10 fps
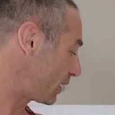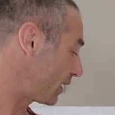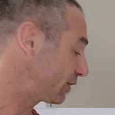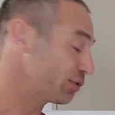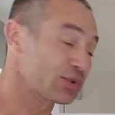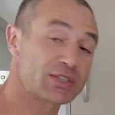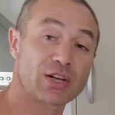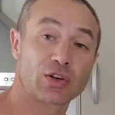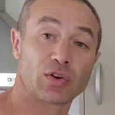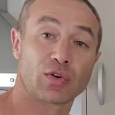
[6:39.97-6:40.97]
it will
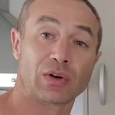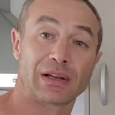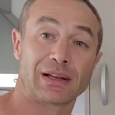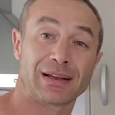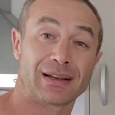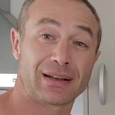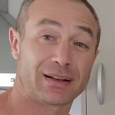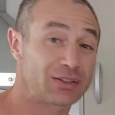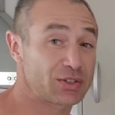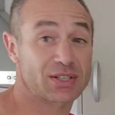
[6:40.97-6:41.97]
take you
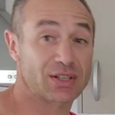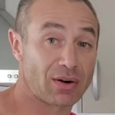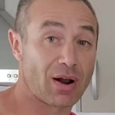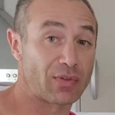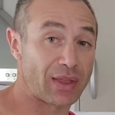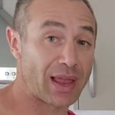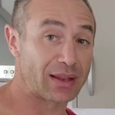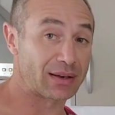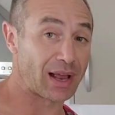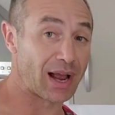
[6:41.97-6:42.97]
just around
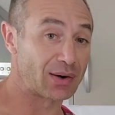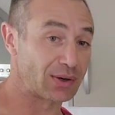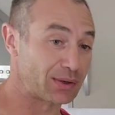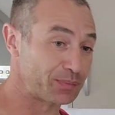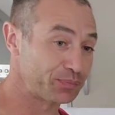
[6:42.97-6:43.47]
an hour.